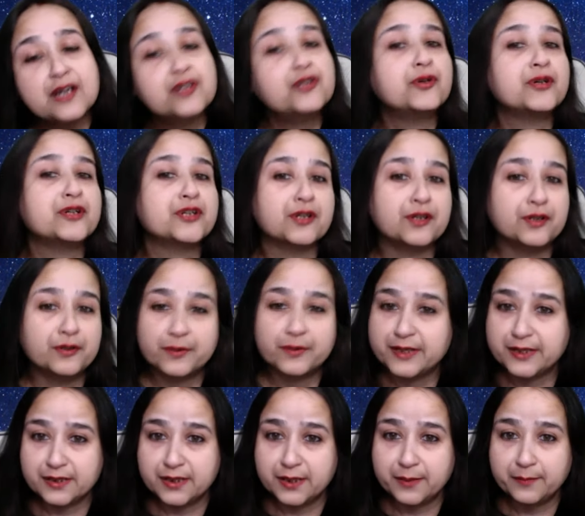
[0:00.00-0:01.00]
critical
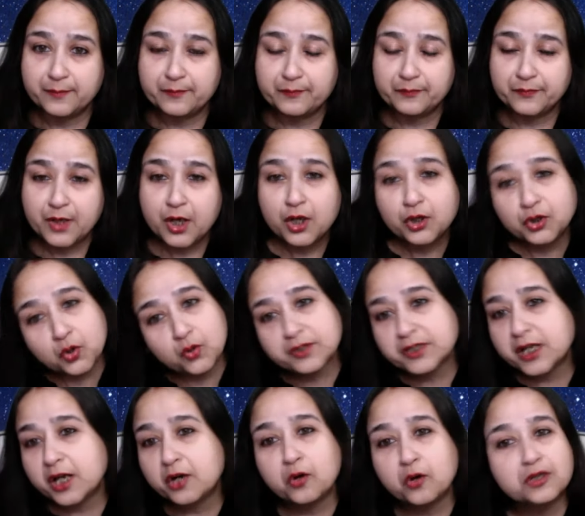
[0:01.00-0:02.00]
reasoning. Those
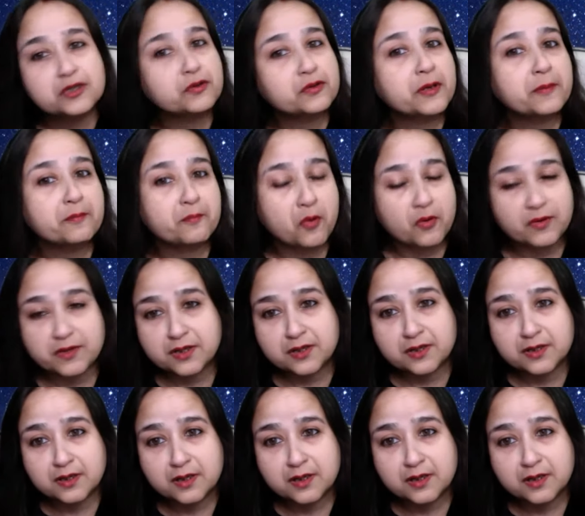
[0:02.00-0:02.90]
are also important.